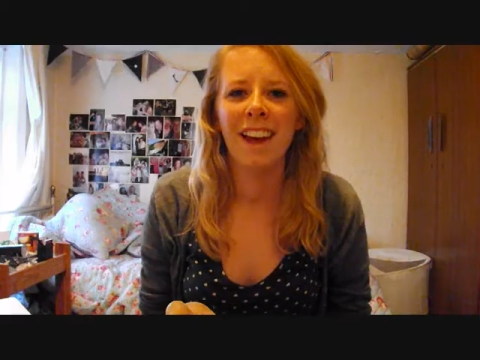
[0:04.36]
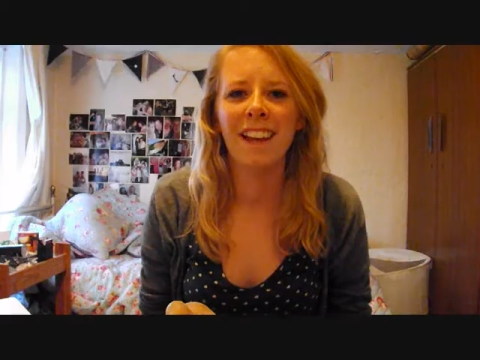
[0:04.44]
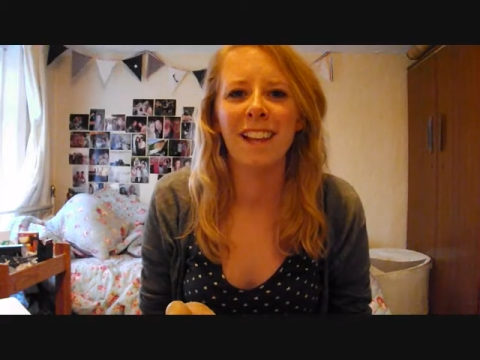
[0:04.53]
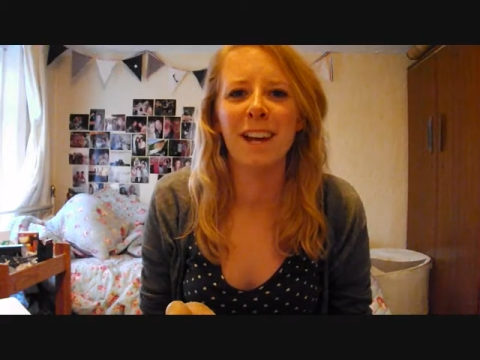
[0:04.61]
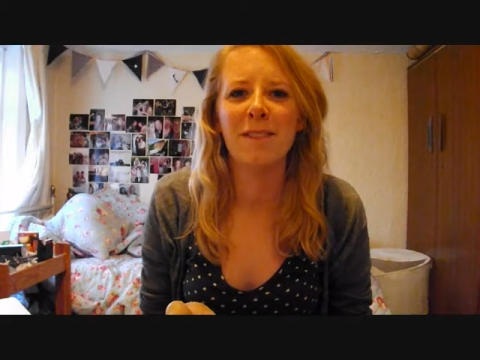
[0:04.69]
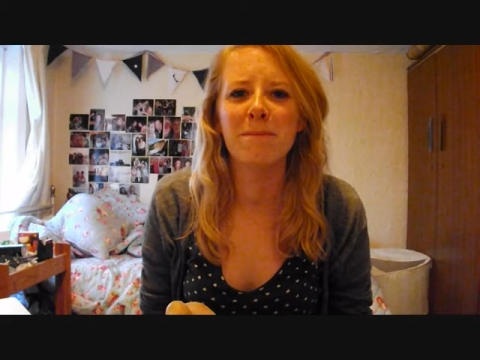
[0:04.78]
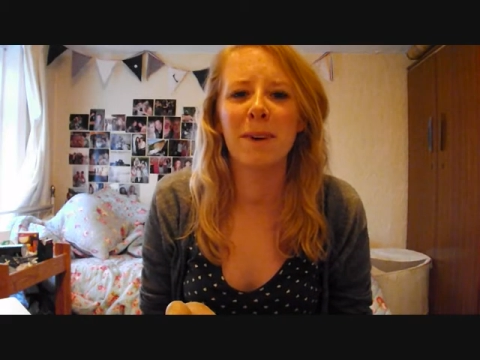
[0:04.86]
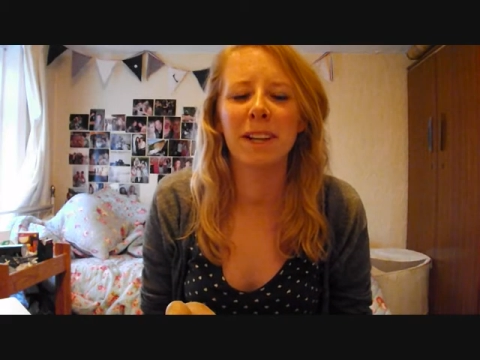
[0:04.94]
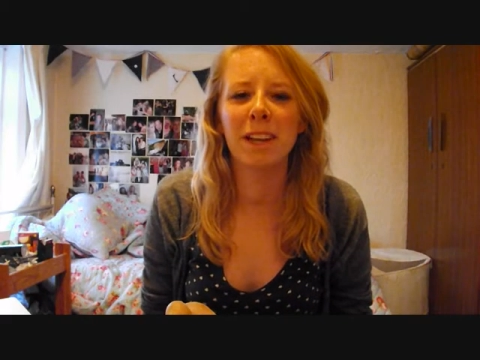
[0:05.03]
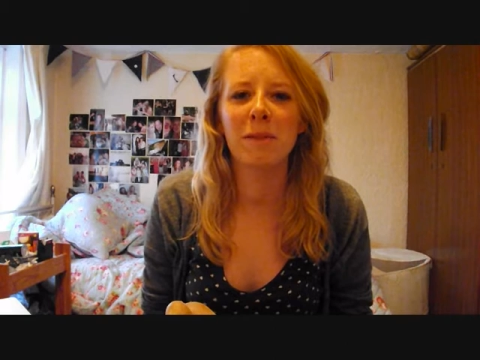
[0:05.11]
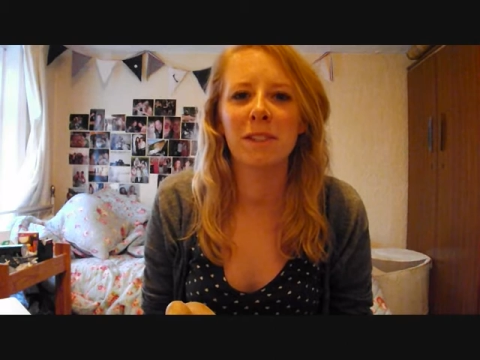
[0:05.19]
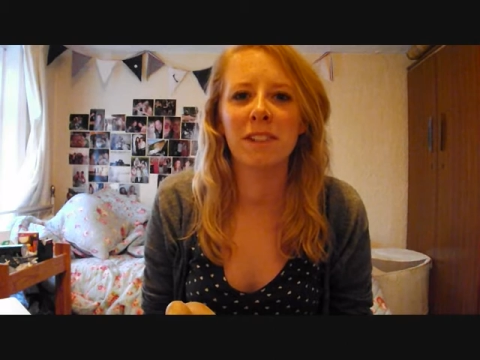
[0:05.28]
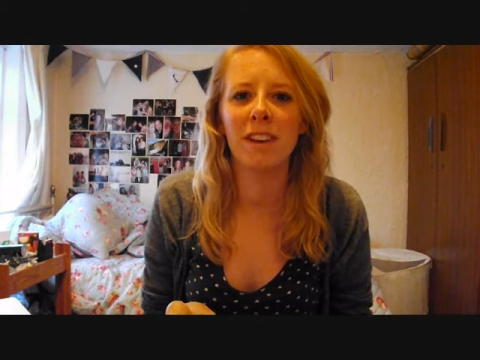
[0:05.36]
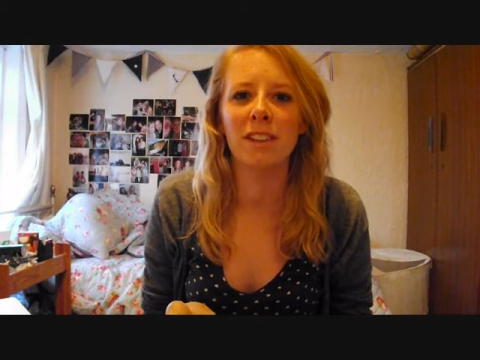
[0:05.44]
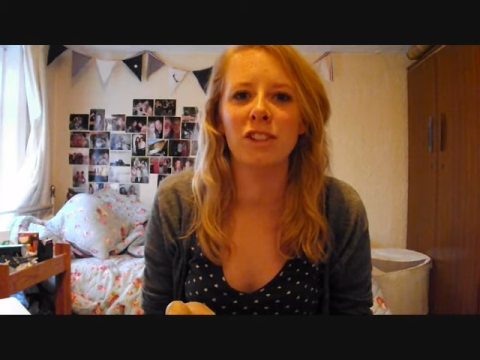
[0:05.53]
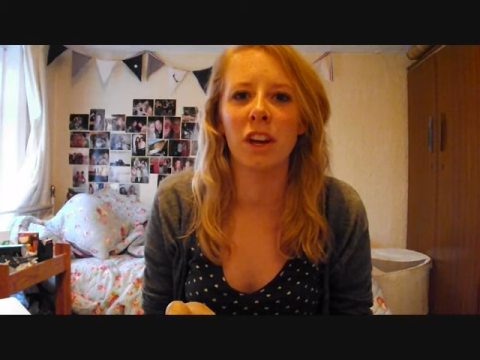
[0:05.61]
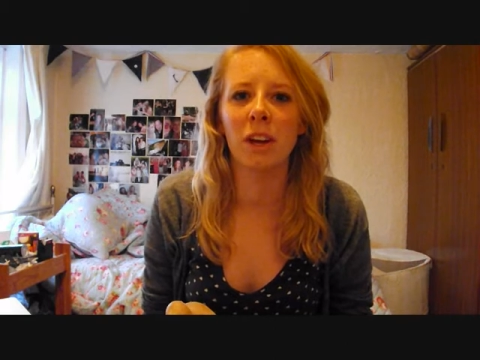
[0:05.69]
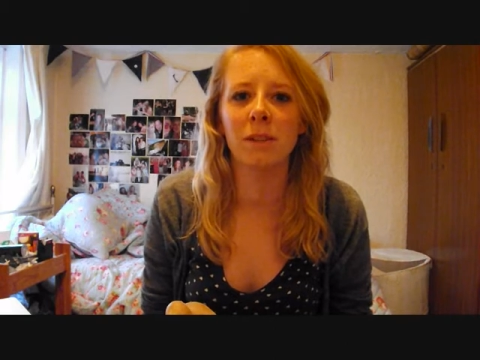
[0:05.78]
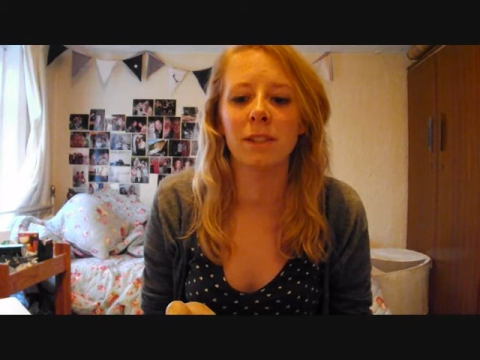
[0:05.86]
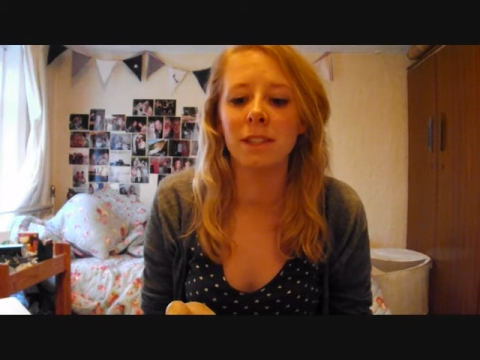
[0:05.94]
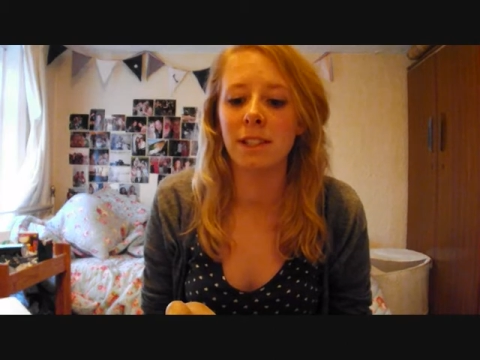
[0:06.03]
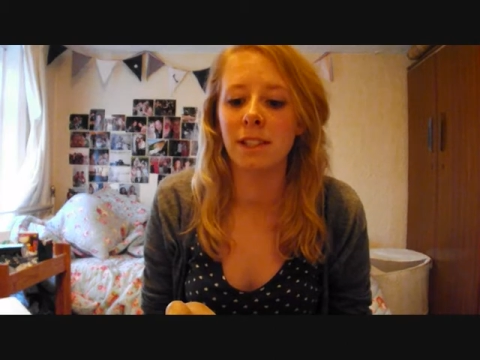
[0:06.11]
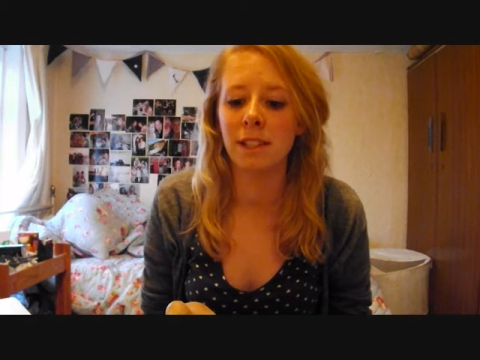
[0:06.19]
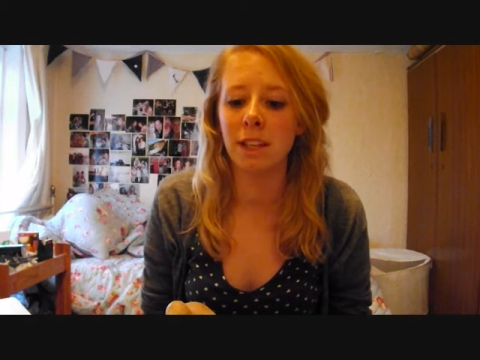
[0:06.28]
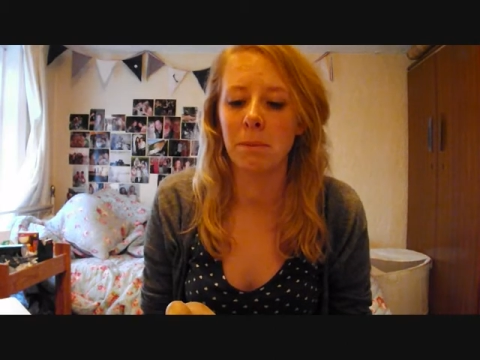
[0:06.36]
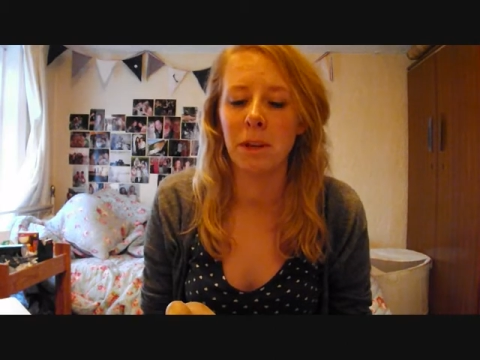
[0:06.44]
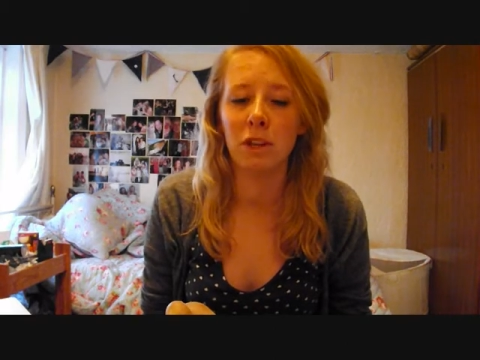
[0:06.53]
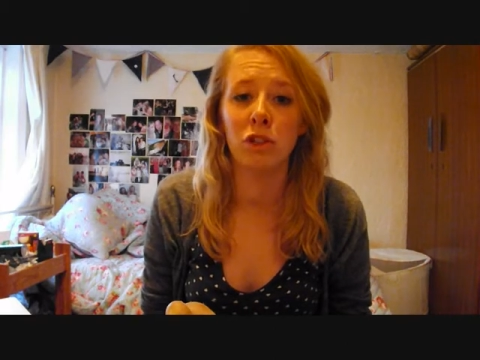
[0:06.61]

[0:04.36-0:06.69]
Hello, my name's Scarlett Jones and this is going to be